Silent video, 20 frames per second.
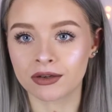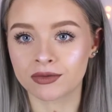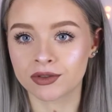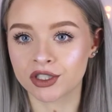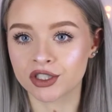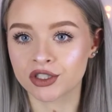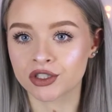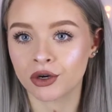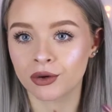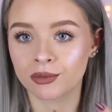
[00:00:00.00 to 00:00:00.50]
I've
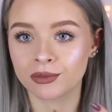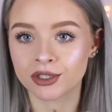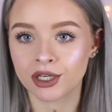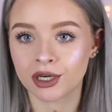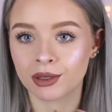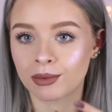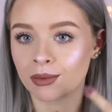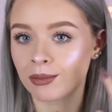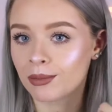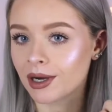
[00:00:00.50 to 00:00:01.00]
just topped
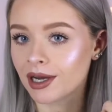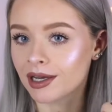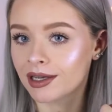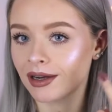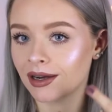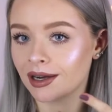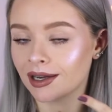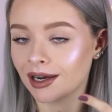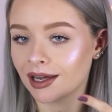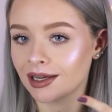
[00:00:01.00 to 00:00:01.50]
up my
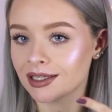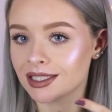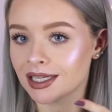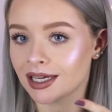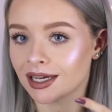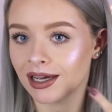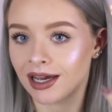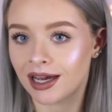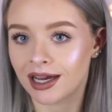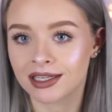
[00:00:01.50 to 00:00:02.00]

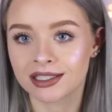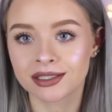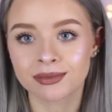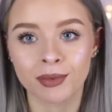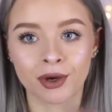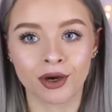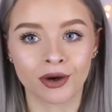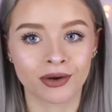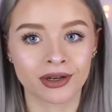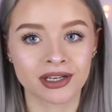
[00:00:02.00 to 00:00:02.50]
highlighter and
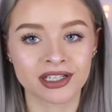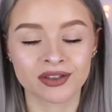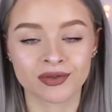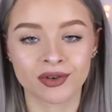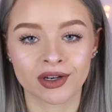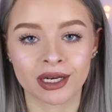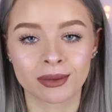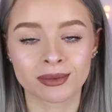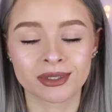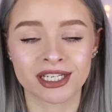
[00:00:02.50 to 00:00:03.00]
put on a
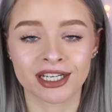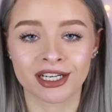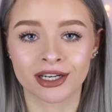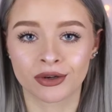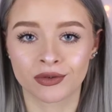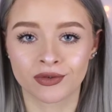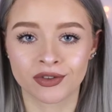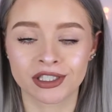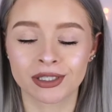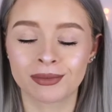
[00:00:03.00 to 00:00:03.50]
different lipstick
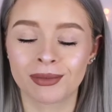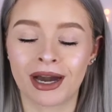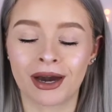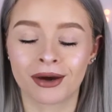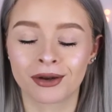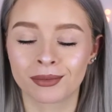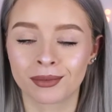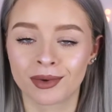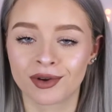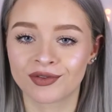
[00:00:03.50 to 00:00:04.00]
and obviously
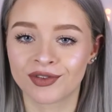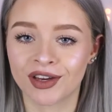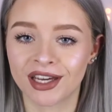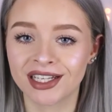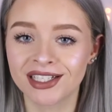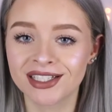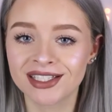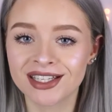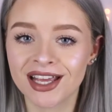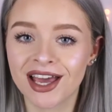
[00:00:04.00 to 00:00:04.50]
powdered my
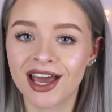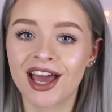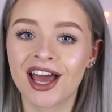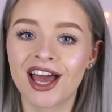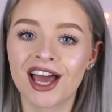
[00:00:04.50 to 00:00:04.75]
face.